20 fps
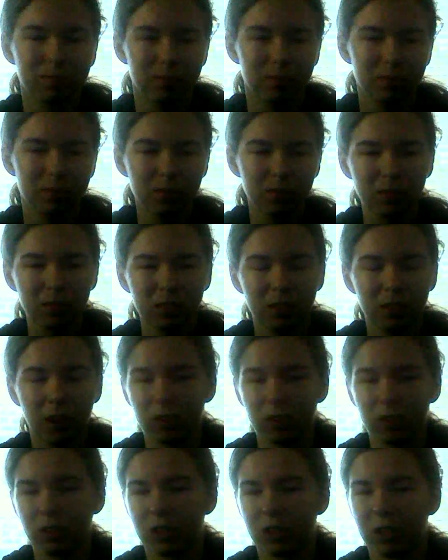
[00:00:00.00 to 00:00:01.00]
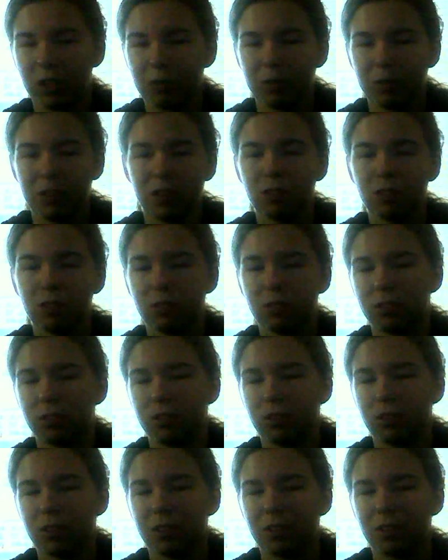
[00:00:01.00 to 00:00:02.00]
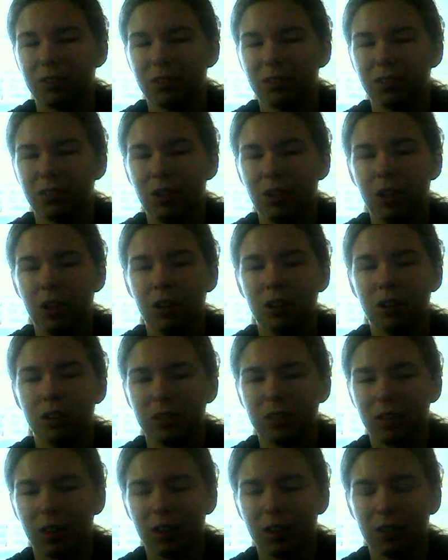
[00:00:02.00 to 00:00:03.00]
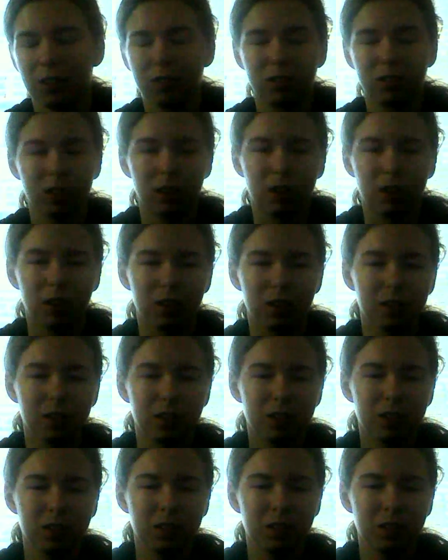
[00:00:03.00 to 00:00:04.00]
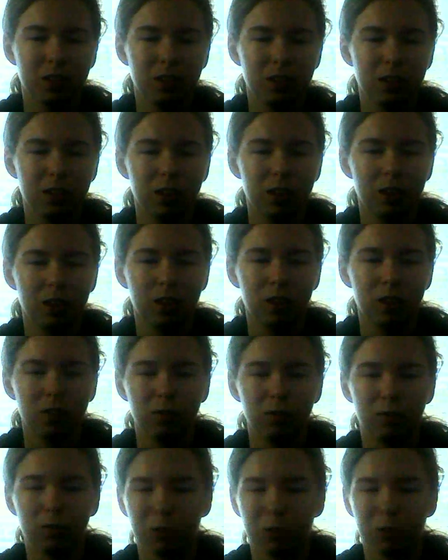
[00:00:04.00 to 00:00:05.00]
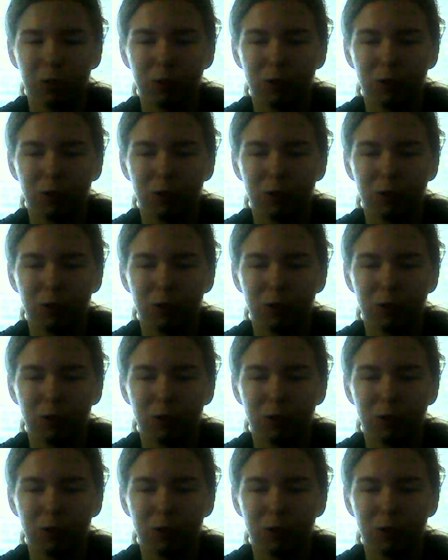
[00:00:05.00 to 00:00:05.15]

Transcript: after you have a seizure, you can not talk or